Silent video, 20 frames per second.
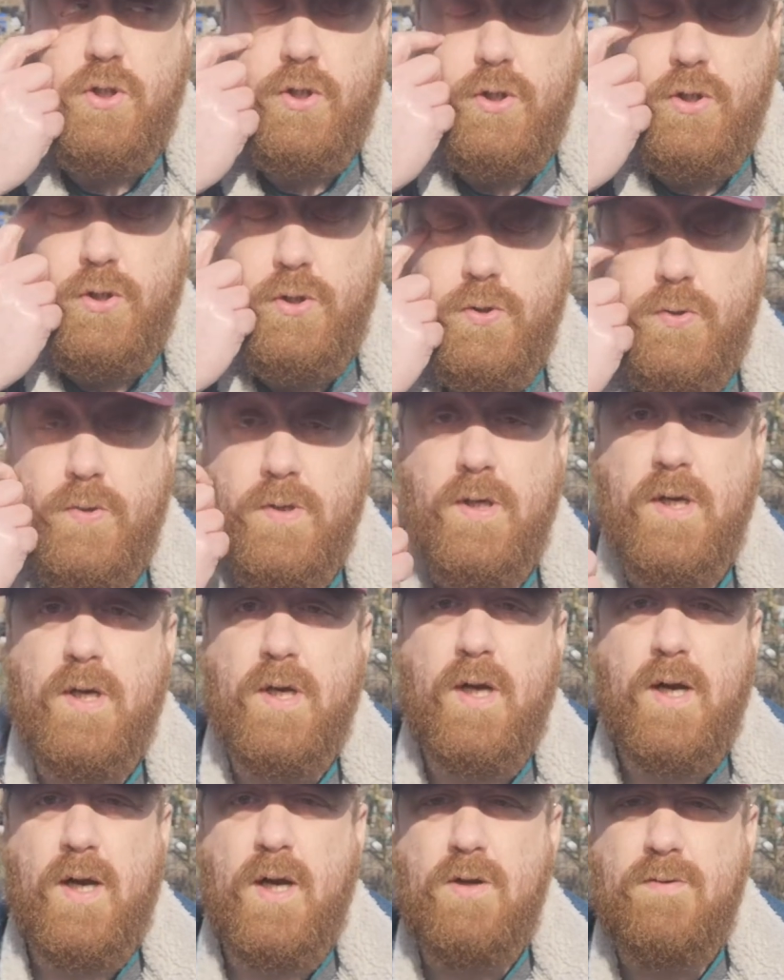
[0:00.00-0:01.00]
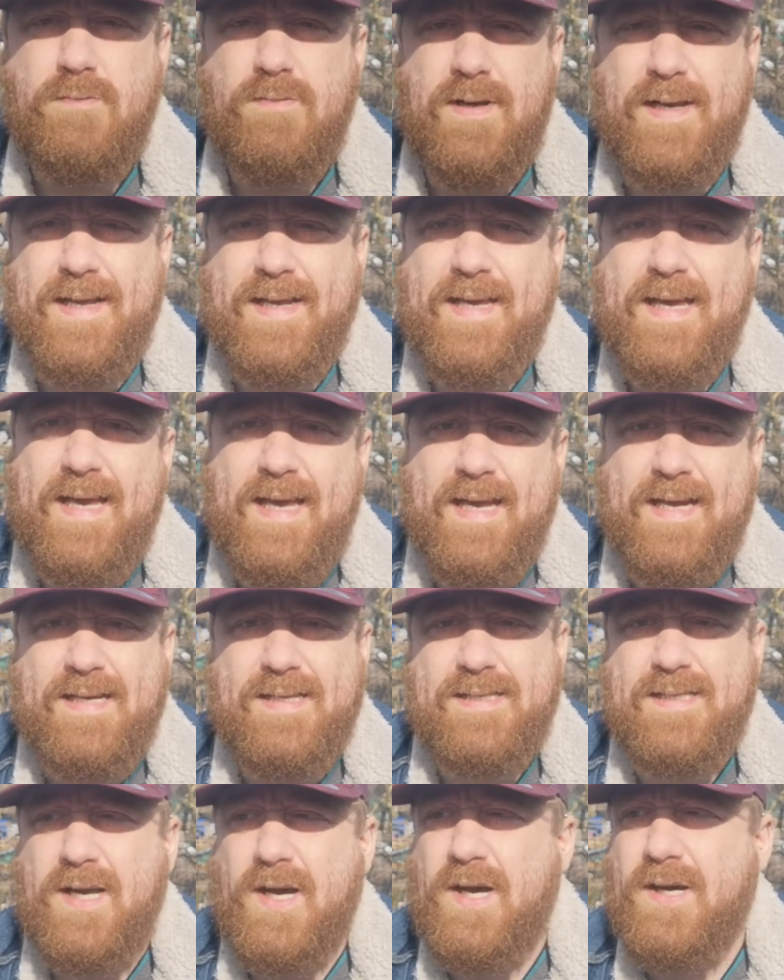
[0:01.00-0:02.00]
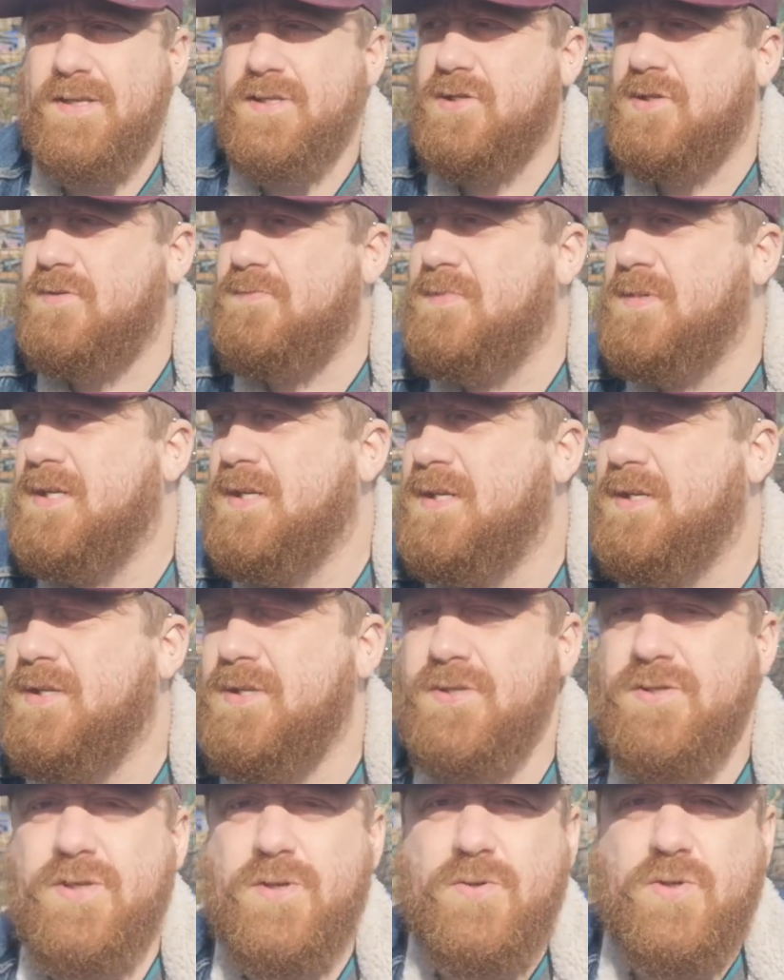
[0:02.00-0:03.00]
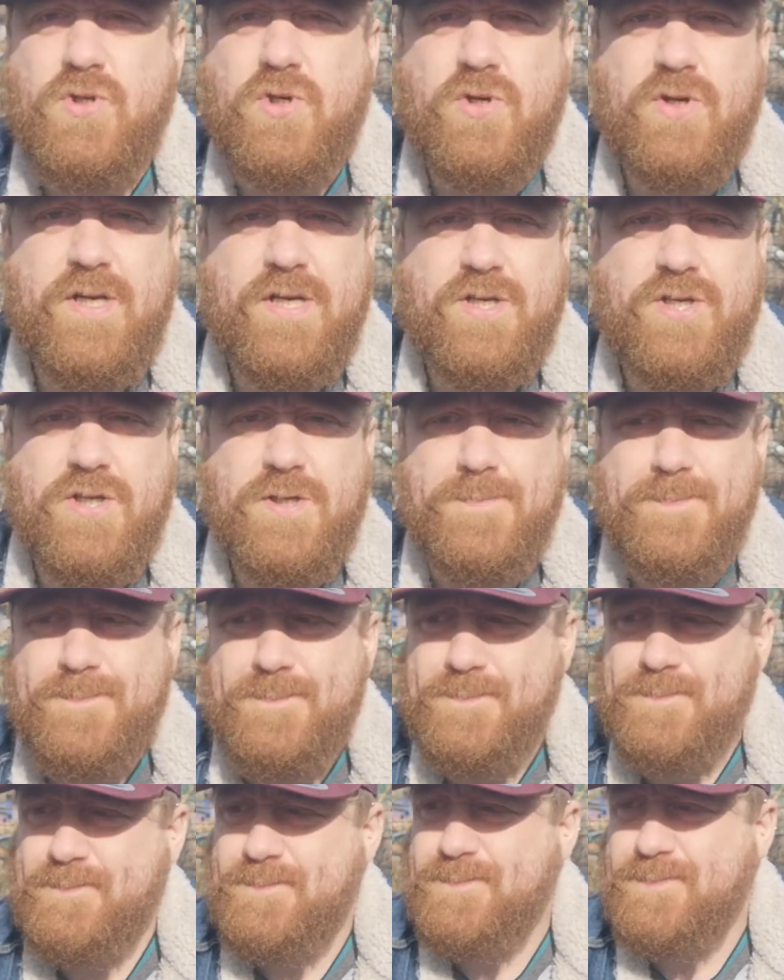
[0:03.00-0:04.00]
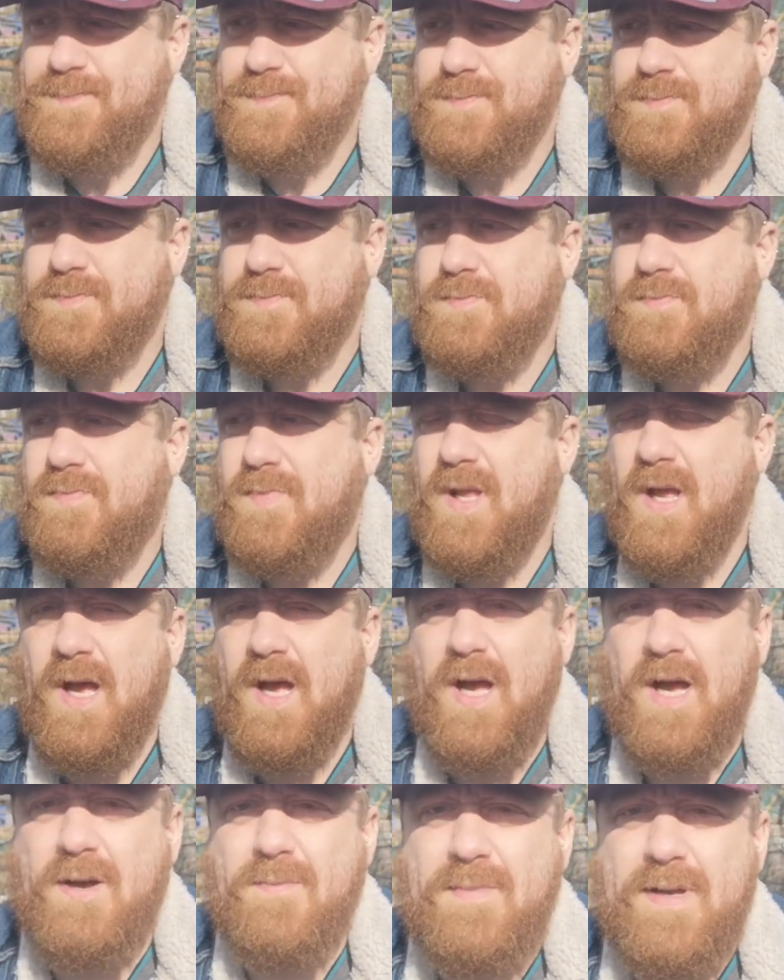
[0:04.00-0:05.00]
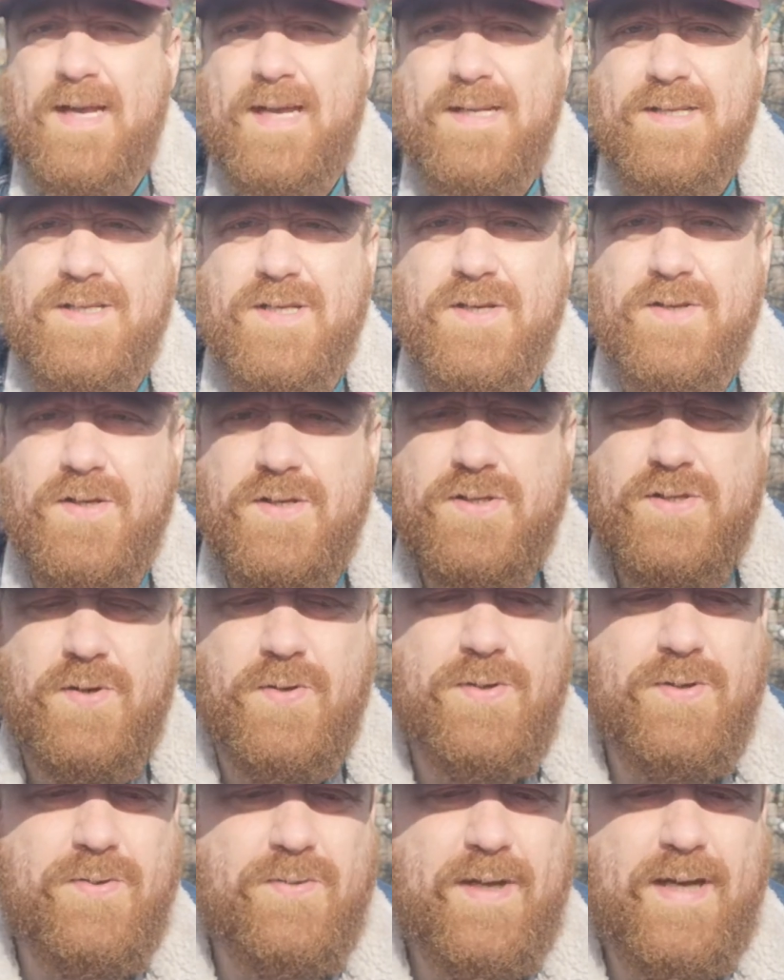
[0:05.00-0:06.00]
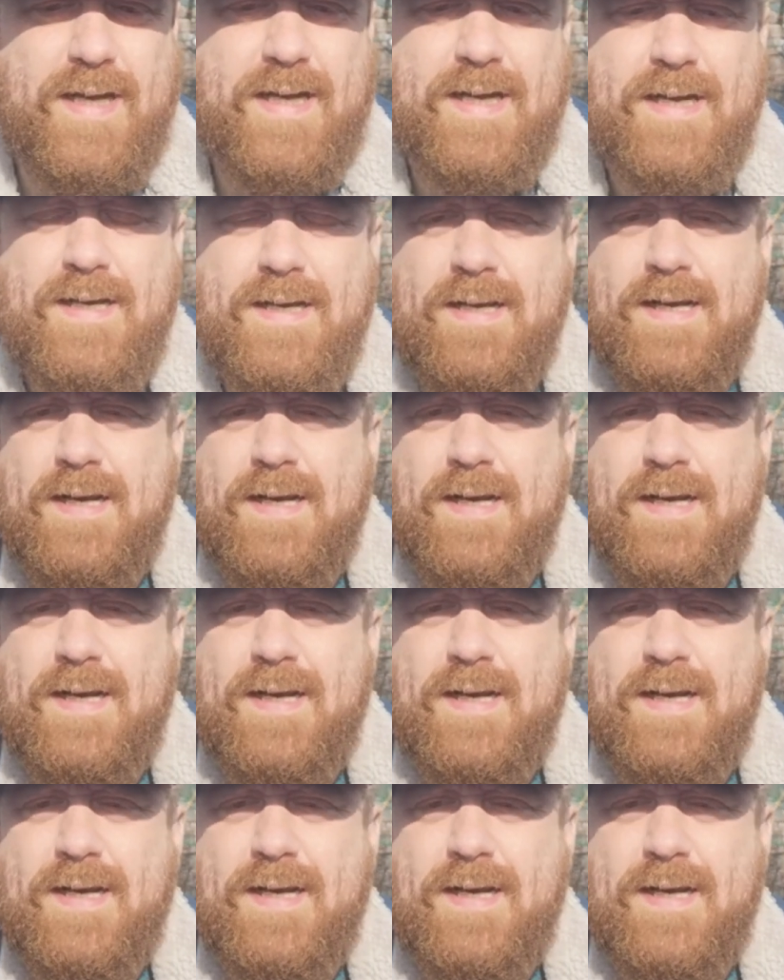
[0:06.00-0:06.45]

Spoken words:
to hopefully kickstart some nutrition into the soil there.